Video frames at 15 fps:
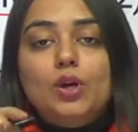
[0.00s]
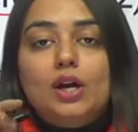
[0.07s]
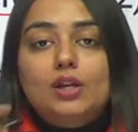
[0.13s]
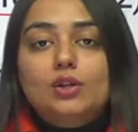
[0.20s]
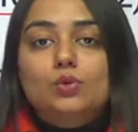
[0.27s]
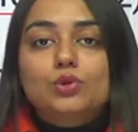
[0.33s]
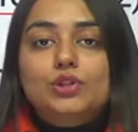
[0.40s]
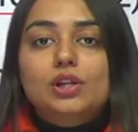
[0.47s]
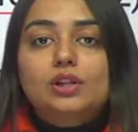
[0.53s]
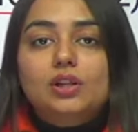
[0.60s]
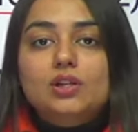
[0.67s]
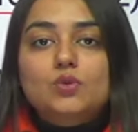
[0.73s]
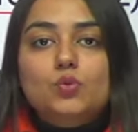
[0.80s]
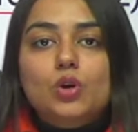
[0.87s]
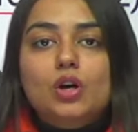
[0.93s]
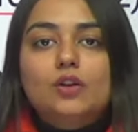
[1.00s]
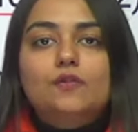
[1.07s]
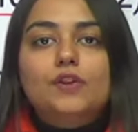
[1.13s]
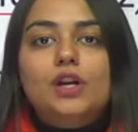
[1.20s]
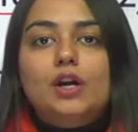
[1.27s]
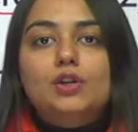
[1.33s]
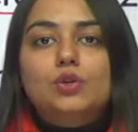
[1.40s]
are using this word,
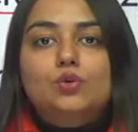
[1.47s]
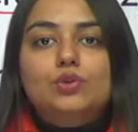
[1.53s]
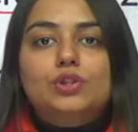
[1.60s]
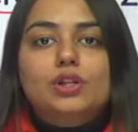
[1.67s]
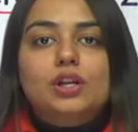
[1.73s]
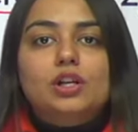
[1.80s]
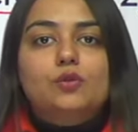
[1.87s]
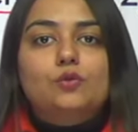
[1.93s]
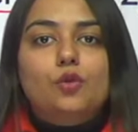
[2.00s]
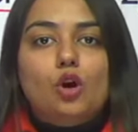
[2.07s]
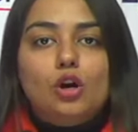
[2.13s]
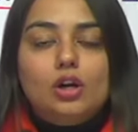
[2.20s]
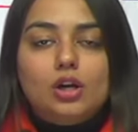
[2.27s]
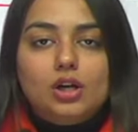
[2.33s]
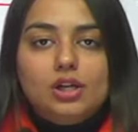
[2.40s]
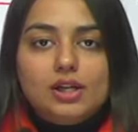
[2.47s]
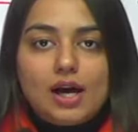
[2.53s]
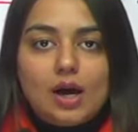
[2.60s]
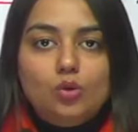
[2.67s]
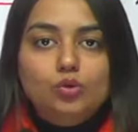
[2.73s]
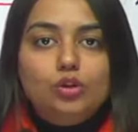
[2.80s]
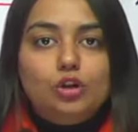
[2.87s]
we are using it for a
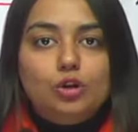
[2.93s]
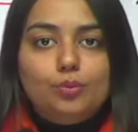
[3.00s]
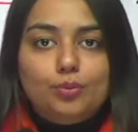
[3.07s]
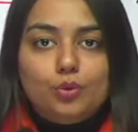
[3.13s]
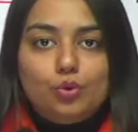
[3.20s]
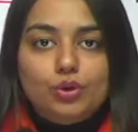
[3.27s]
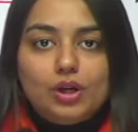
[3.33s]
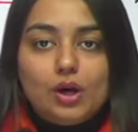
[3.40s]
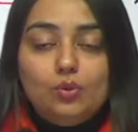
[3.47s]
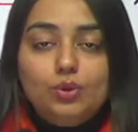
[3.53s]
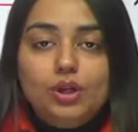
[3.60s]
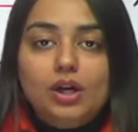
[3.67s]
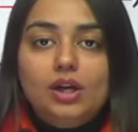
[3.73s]
noun or a pronoun